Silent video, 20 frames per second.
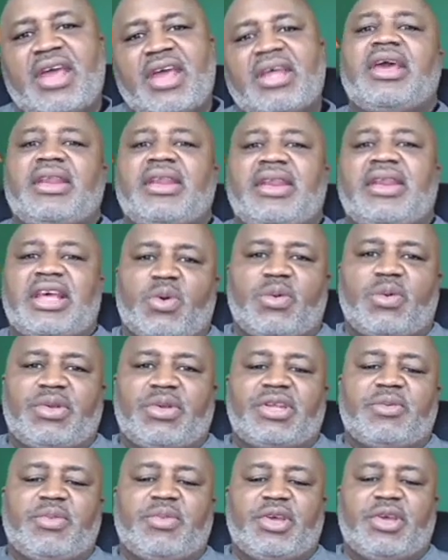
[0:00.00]
And that's where we
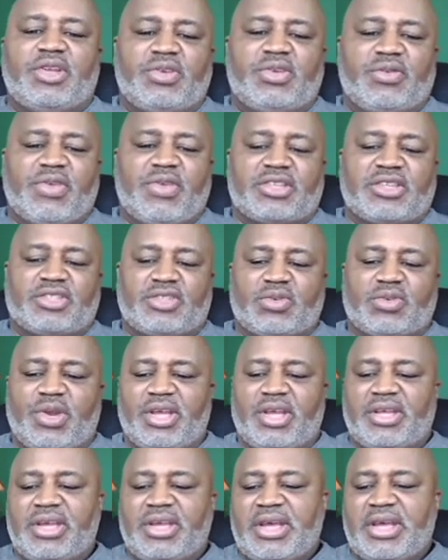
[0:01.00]
need to be in
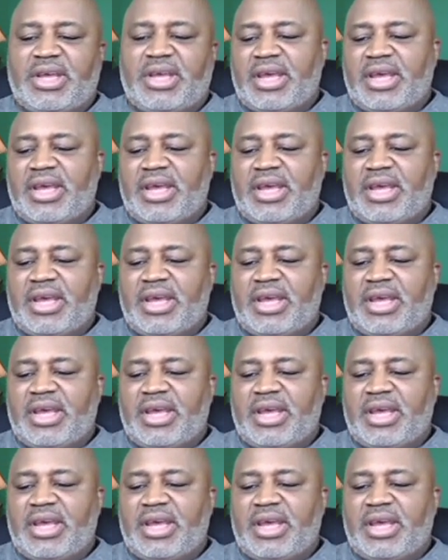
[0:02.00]
2020.